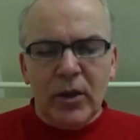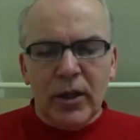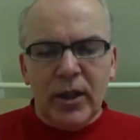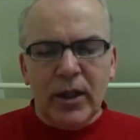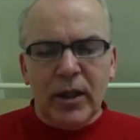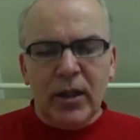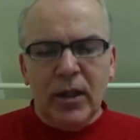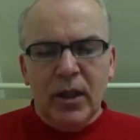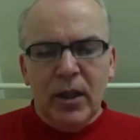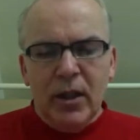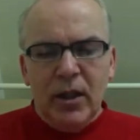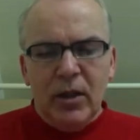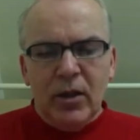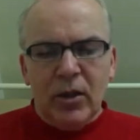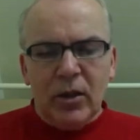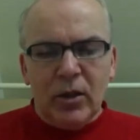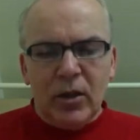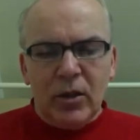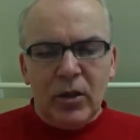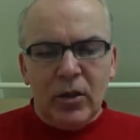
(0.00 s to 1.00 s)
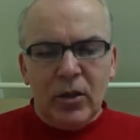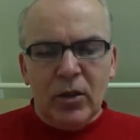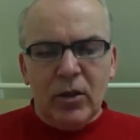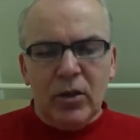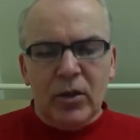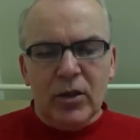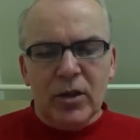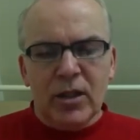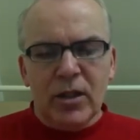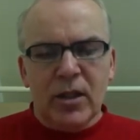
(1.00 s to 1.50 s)
occurs
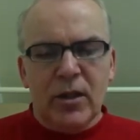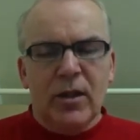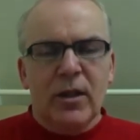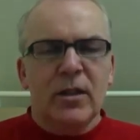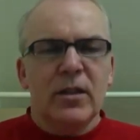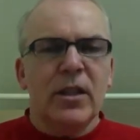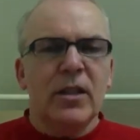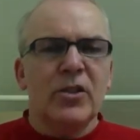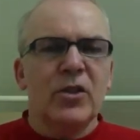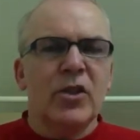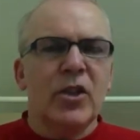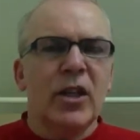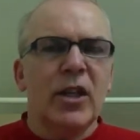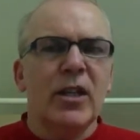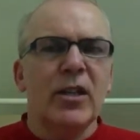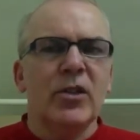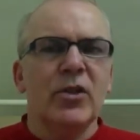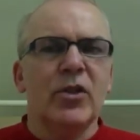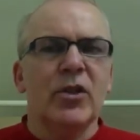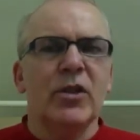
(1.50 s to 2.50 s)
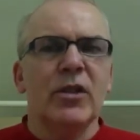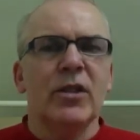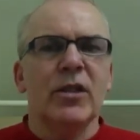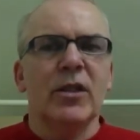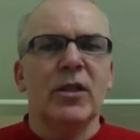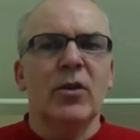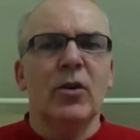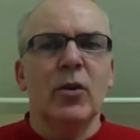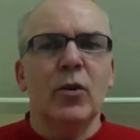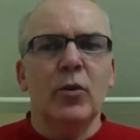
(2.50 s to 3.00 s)
that changes who
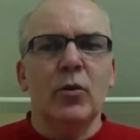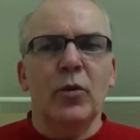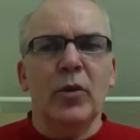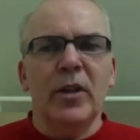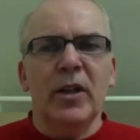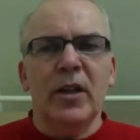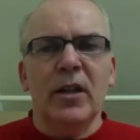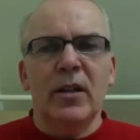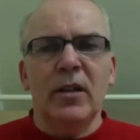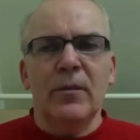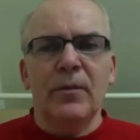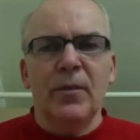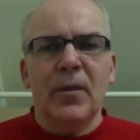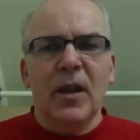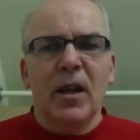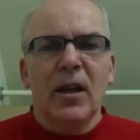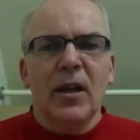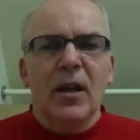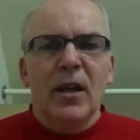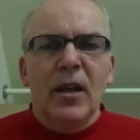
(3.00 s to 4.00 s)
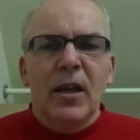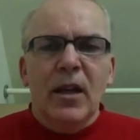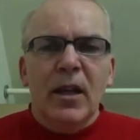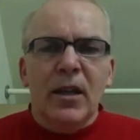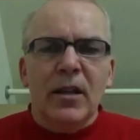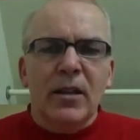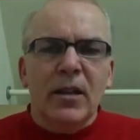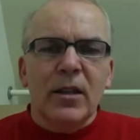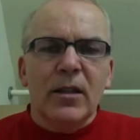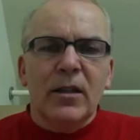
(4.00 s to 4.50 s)
we are, and that
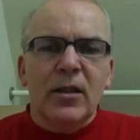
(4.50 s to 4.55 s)
there